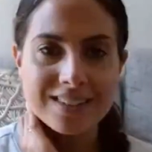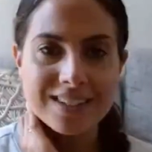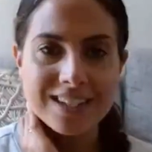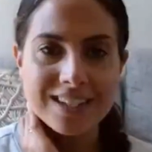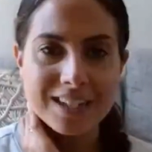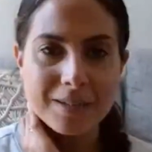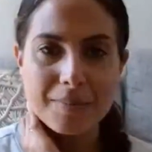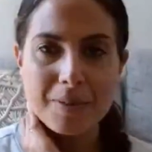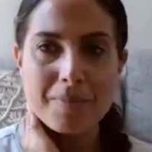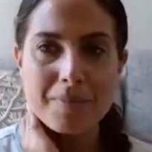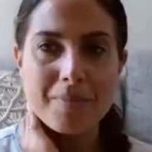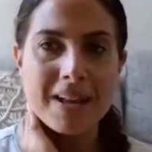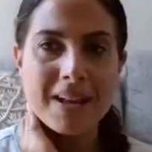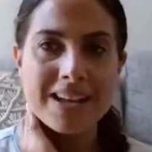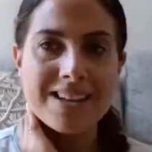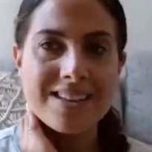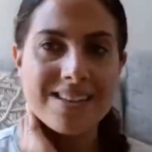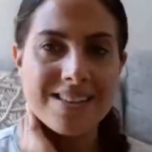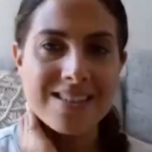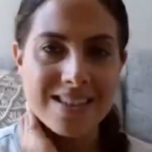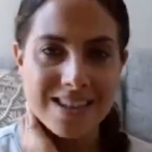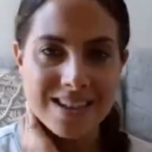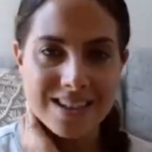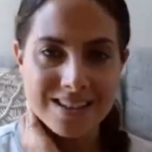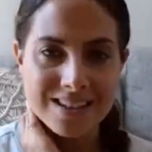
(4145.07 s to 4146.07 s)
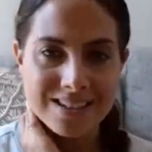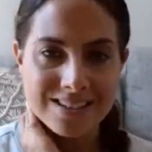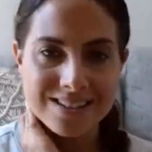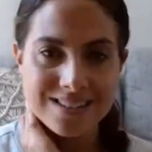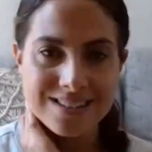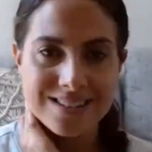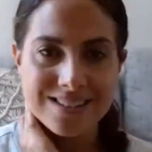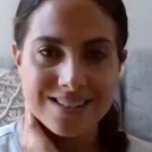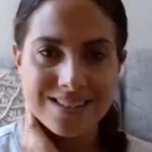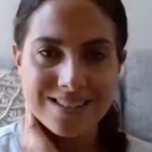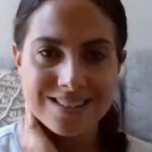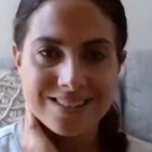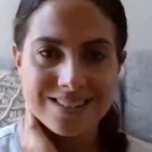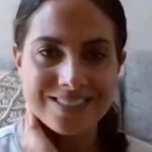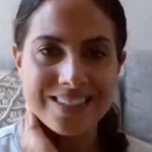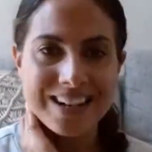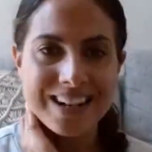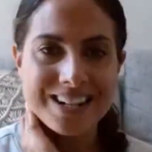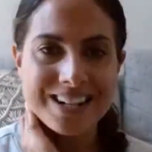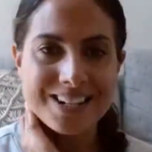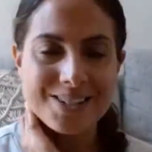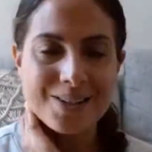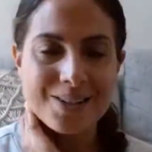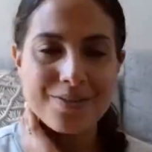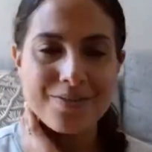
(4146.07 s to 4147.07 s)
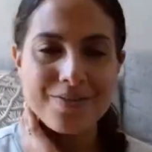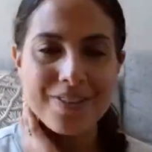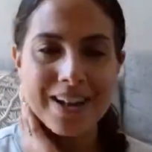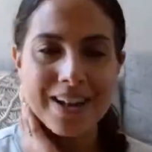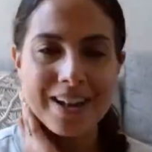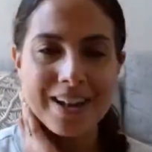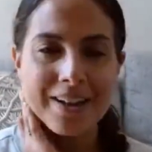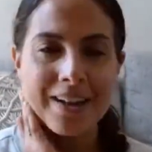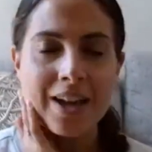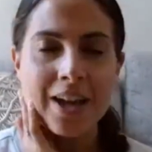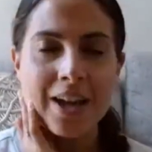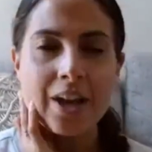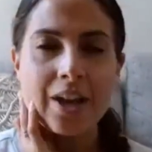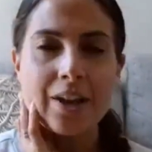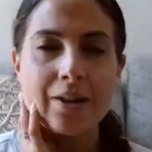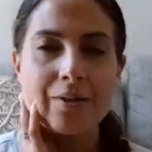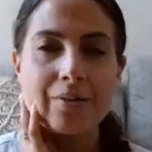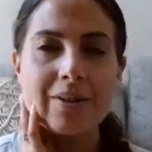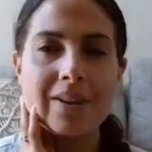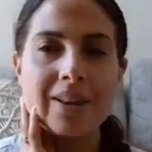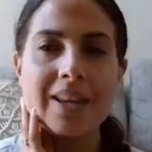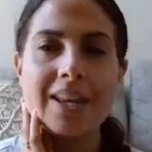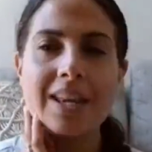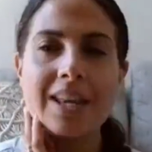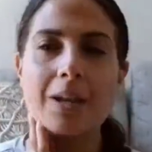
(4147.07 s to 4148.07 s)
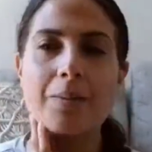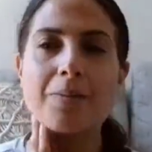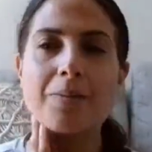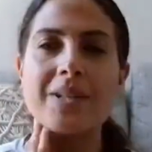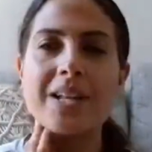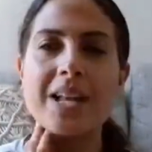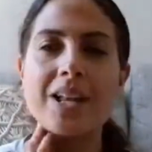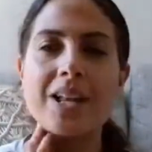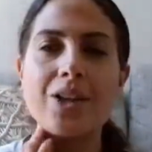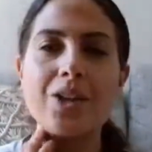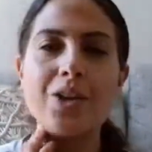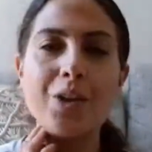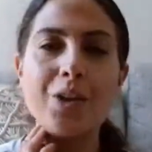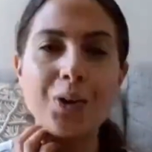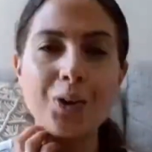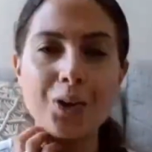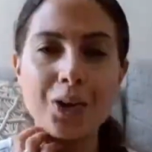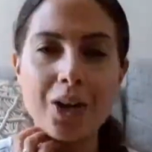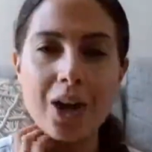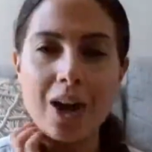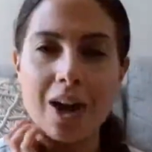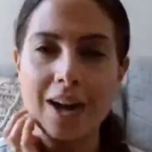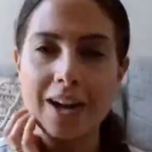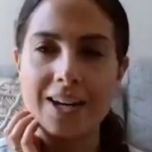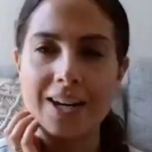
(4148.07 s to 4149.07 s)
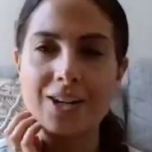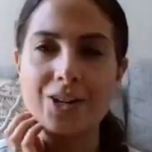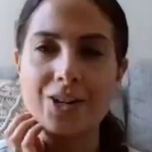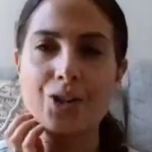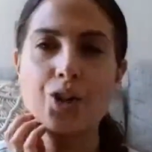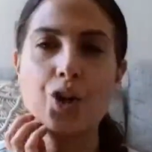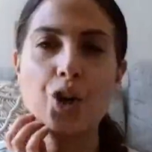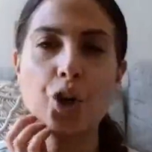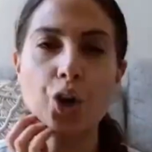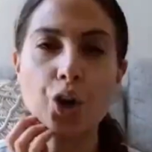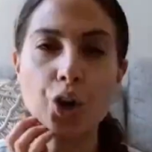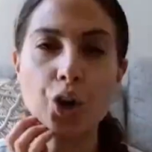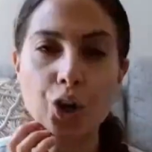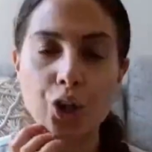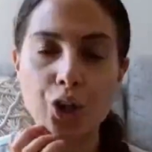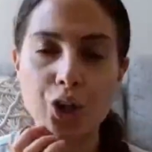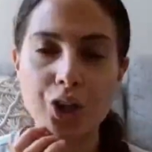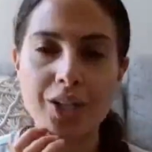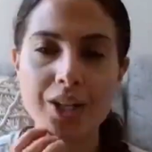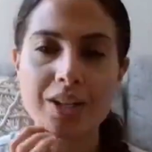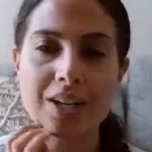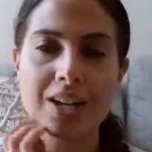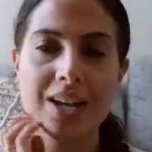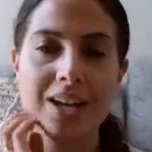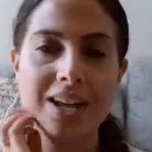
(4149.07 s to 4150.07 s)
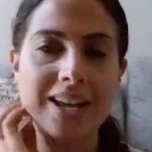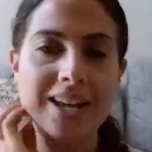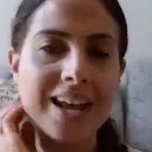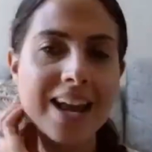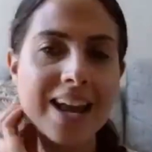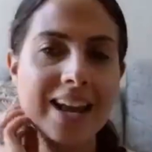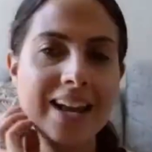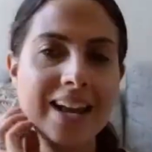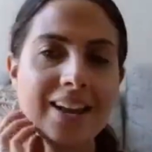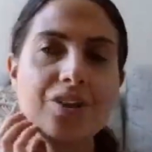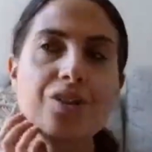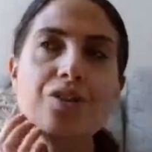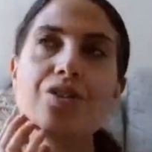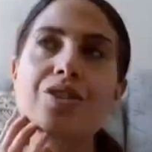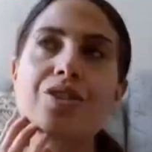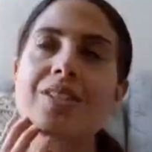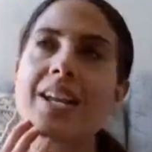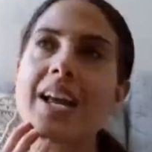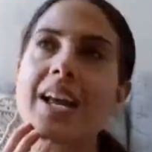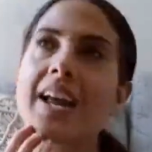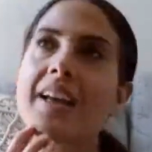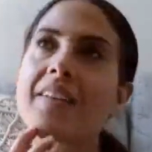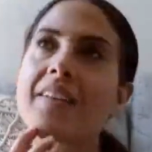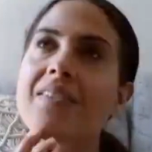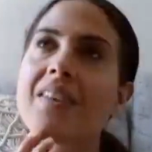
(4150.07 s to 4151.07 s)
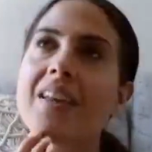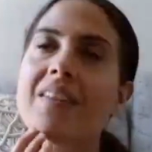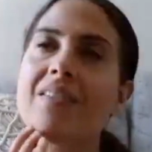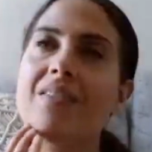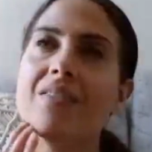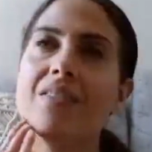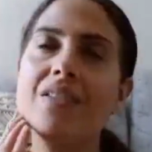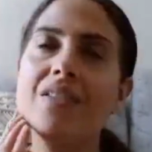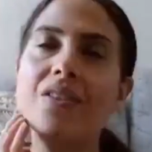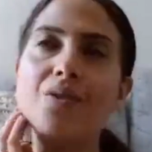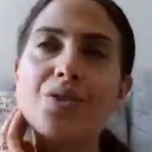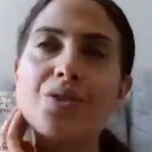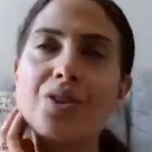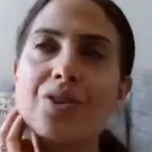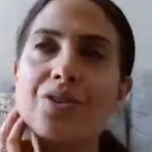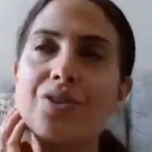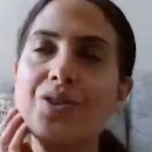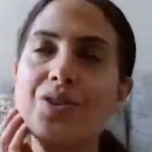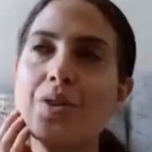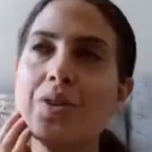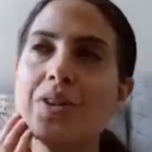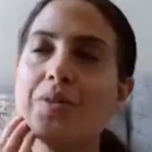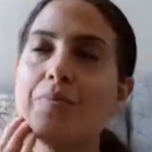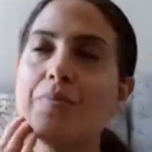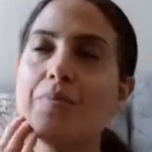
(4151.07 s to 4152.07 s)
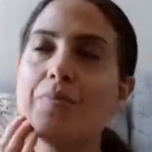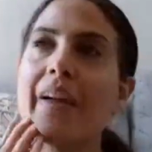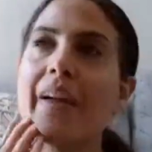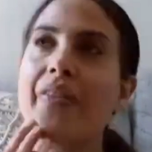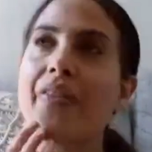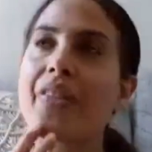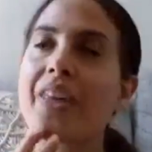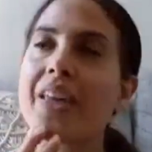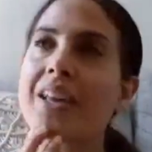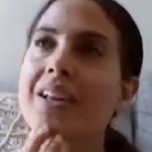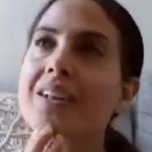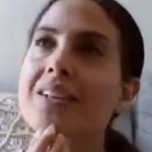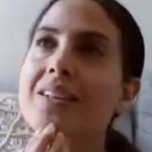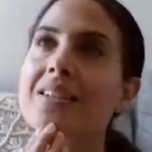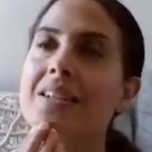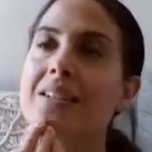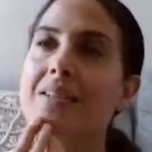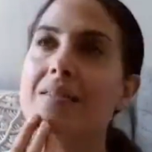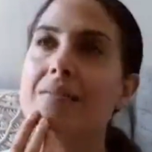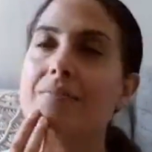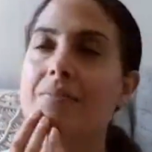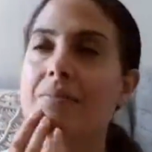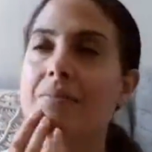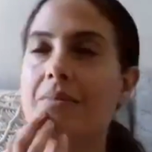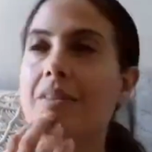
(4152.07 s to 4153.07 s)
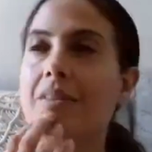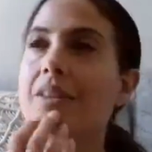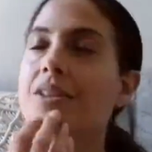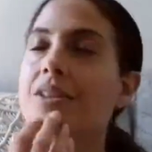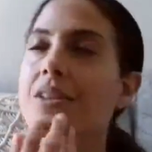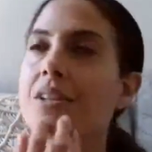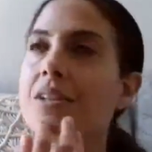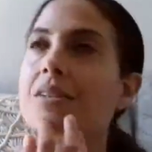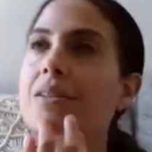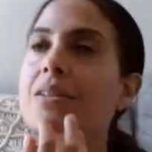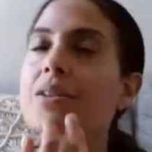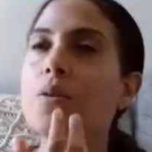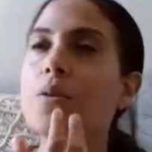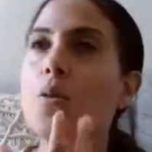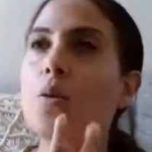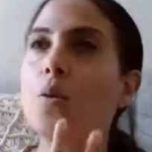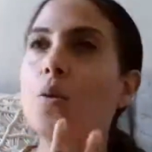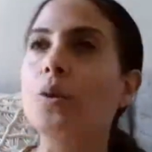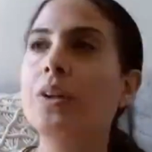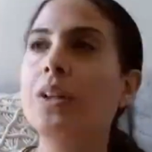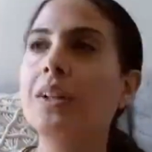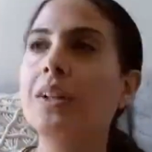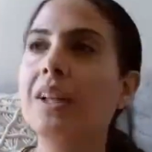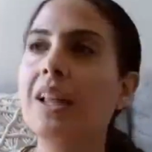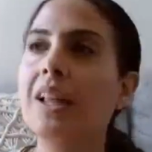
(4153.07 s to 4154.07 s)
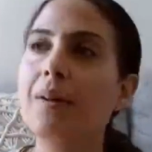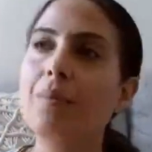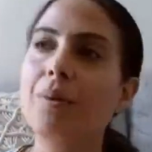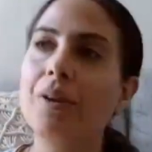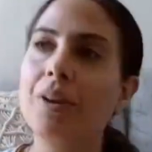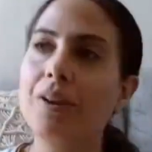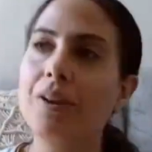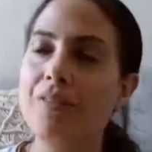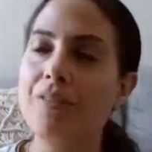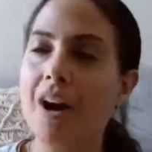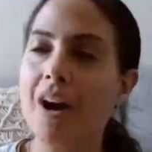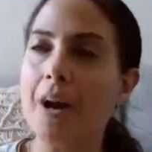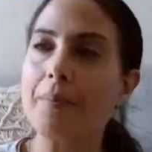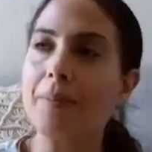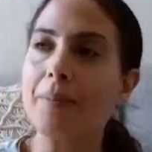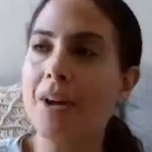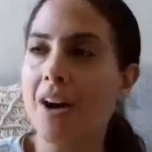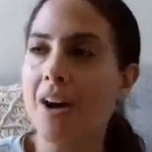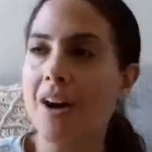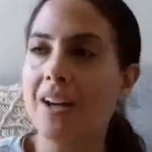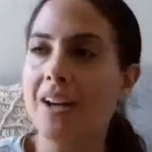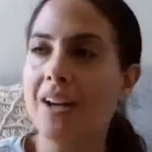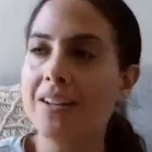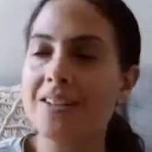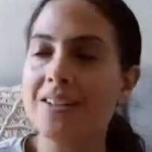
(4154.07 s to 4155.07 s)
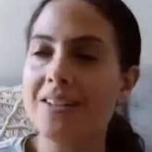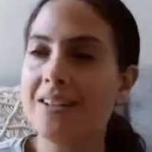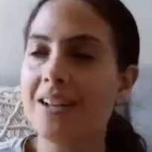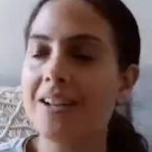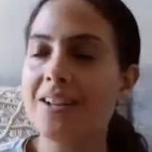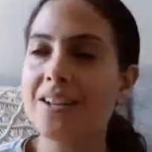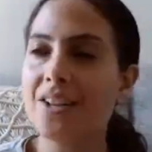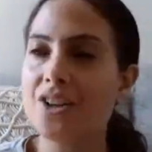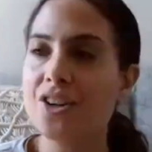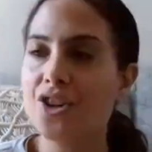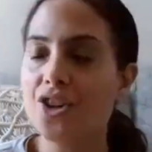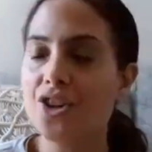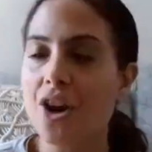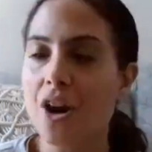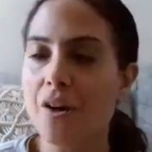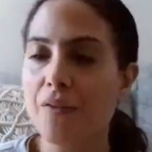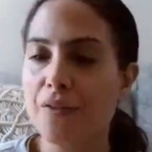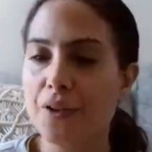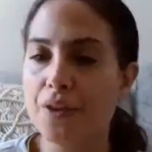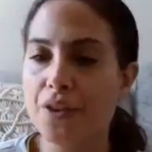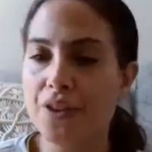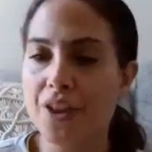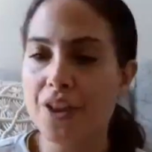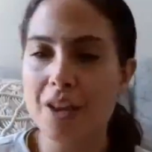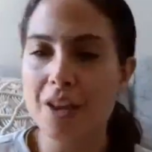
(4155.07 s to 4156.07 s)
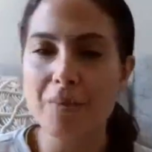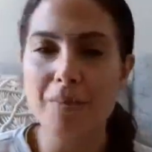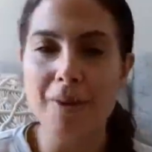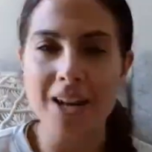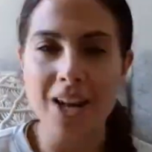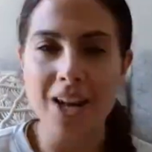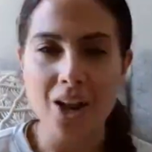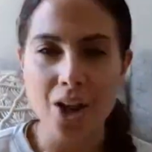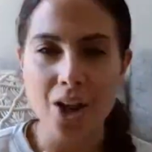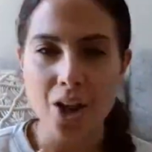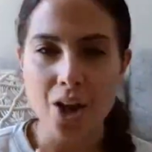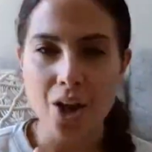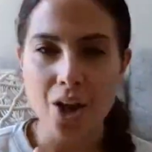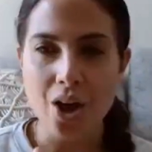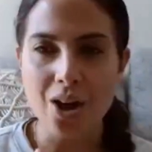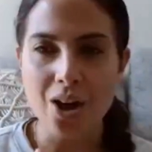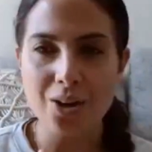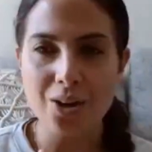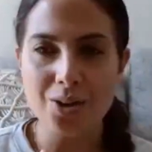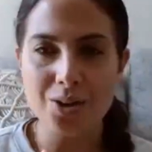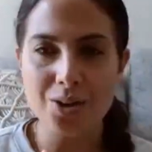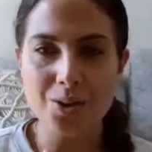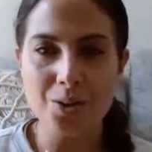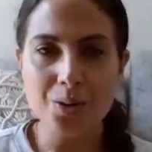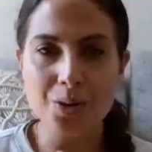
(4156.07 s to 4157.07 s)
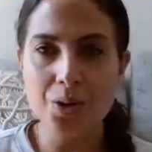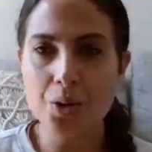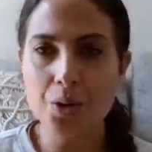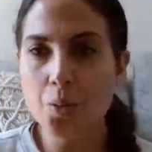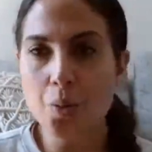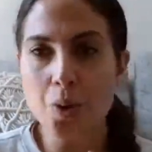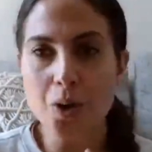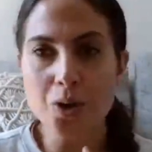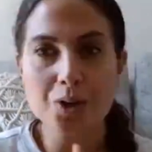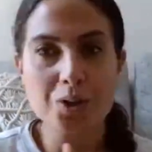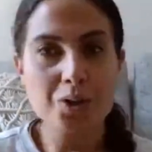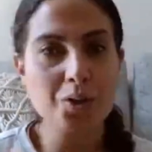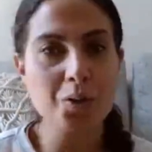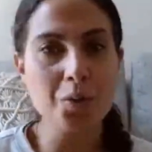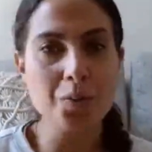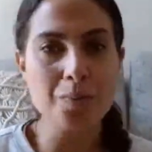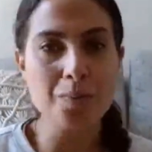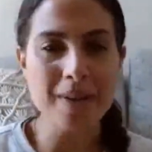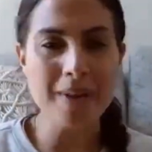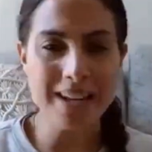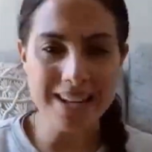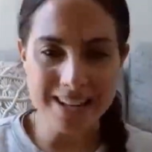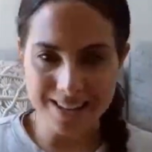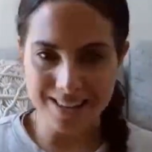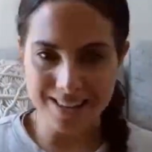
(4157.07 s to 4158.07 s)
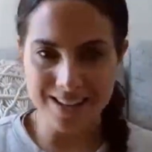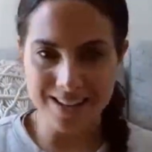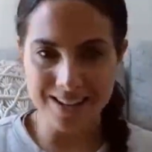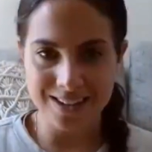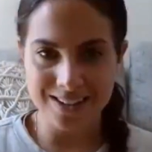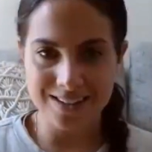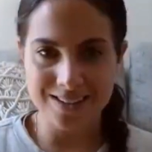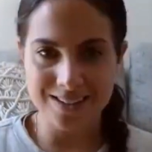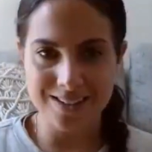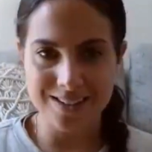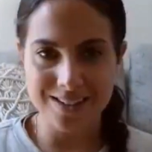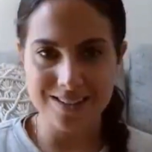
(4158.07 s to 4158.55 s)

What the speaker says: He could be many things, right? So if I really keep saying you're kind, you're good, yeah, I understand that those aren't such bad things, and to hold the label of I'm kind is not such an awful thing, but also you are so many things.